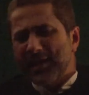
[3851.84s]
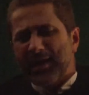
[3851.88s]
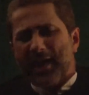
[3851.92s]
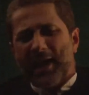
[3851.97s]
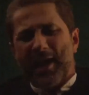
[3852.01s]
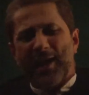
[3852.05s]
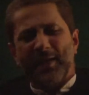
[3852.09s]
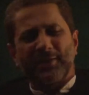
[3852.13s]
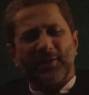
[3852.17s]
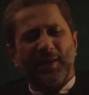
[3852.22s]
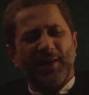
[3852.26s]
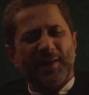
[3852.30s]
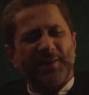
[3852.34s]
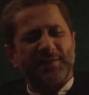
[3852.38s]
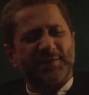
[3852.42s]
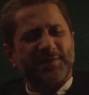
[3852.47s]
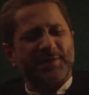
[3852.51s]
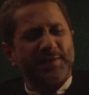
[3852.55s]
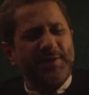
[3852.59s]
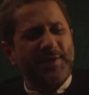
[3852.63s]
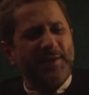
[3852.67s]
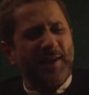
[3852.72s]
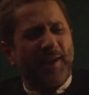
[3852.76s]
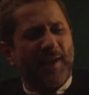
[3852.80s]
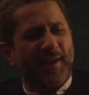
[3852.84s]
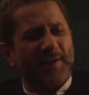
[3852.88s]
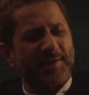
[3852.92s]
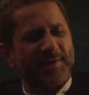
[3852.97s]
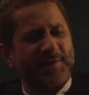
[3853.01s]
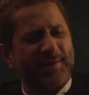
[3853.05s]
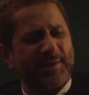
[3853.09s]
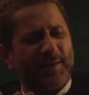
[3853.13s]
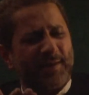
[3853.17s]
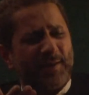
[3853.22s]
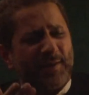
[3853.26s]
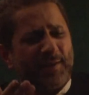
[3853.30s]
and they see
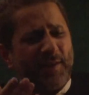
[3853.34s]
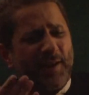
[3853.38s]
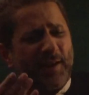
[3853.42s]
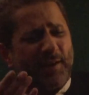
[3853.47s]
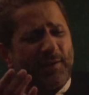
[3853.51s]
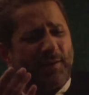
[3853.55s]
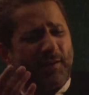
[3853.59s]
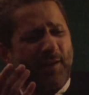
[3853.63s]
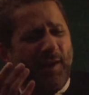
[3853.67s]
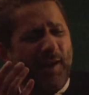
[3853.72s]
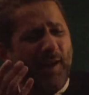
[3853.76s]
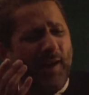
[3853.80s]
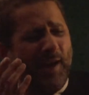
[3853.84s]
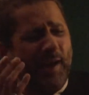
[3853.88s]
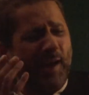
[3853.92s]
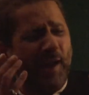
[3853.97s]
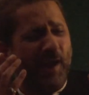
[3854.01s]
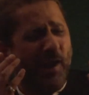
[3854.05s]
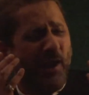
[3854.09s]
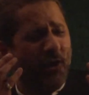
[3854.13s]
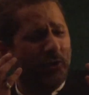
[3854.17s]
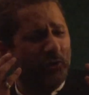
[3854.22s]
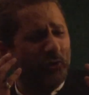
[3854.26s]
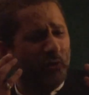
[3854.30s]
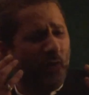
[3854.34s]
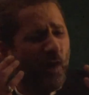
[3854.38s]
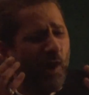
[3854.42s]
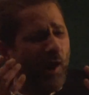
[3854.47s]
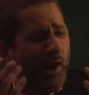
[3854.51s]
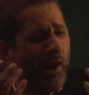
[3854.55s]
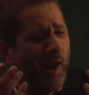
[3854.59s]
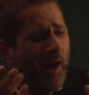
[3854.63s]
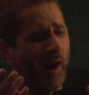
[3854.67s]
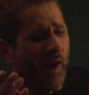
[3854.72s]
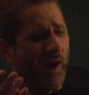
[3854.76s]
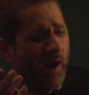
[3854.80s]
Asghar, they cry out,
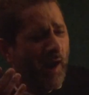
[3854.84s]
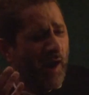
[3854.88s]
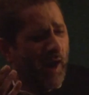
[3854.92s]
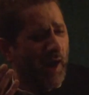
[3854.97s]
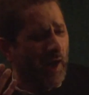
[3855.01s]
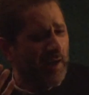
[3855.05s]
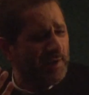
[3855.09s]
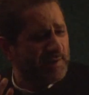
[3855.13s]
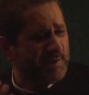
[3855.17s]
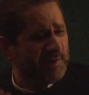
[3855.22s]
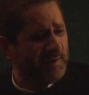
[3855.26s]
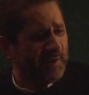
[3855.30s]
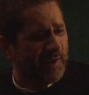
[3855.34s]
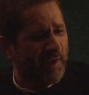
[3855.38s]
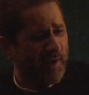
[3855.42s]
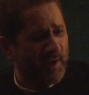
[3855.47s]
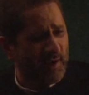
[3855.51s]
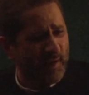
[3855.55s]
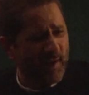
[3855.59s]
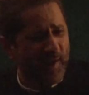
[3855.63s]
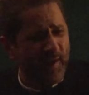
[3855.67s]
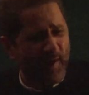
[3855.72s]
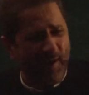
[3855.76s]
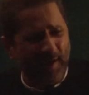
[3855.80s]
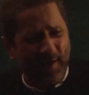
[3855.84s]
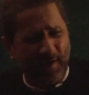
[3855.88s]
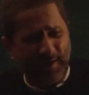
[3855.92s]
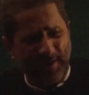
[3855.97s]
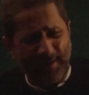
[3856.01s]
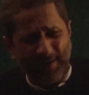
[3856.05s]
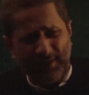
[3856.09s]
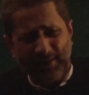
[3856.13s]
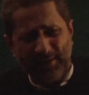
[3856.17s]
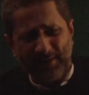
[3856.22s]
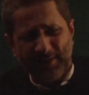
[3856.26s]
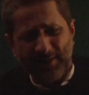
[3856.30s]
Wa
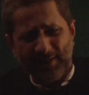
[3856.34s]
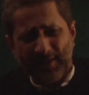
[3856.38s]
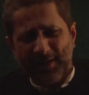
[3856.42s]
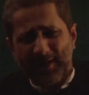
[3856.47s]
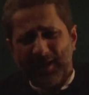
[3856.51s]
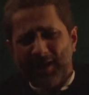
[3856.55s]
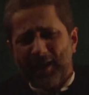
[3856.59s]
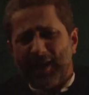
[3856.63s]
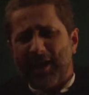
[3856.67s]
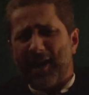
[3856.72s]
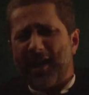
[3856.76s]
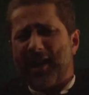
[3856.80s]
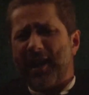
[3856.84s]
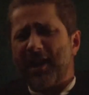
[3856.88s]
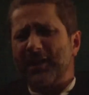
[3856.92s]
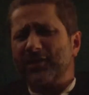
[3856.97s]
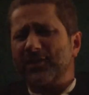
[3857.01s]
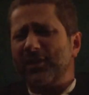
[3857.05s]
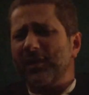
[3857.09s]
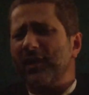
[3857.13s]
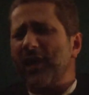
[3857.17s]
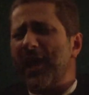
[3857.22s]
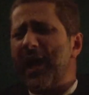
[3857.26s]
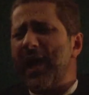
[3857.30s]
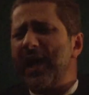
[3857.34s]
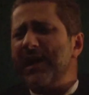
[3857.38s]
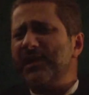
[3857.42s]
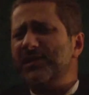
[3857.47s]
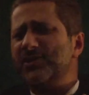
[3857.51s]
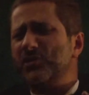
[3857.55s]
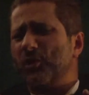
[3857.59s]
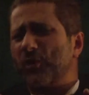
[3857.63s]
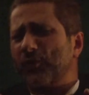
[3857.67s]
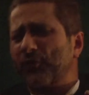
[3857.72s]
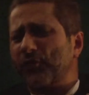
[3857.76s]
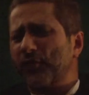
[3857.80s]
Asghara! Are the
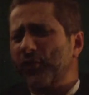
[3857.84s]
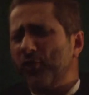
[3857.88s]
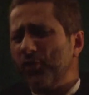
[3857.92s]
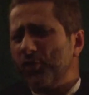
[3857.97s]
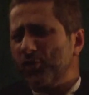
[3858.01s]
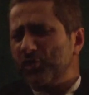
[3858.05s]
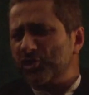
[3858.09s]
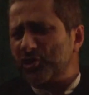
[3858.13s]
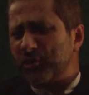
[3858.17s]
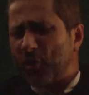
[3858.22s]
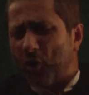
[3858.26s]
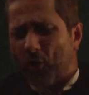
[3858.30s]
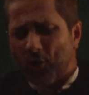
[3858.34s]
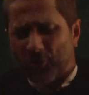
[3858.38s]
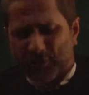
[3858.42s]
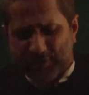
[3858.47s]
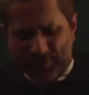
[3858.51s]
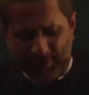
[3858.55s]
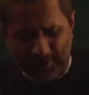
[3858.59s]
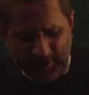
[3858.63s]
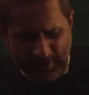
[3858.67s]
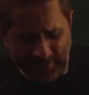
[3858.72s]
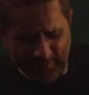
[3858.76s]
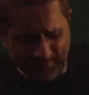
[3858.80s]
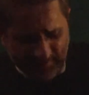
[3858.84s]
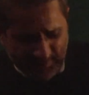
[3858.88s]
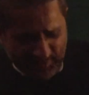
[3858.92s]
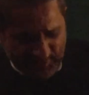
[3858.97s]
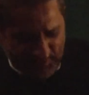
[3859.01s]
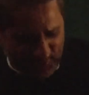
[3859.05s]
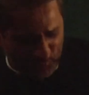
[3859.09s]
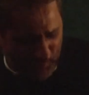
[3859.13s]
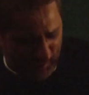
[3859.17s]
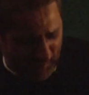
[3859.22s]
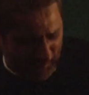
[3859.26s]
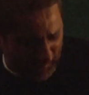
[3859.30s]
likes of you slaughtered in
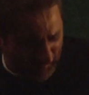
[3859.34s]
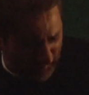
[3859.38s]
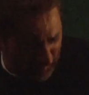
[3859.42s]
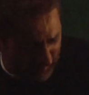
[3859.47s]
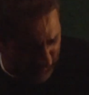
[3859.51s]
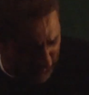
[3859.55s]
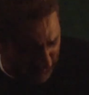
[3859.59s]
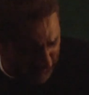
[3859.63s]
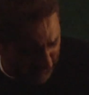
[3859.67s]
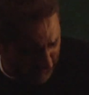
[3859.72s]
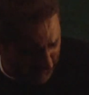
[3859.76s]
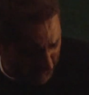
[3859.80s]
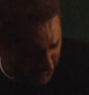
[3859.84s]
this way?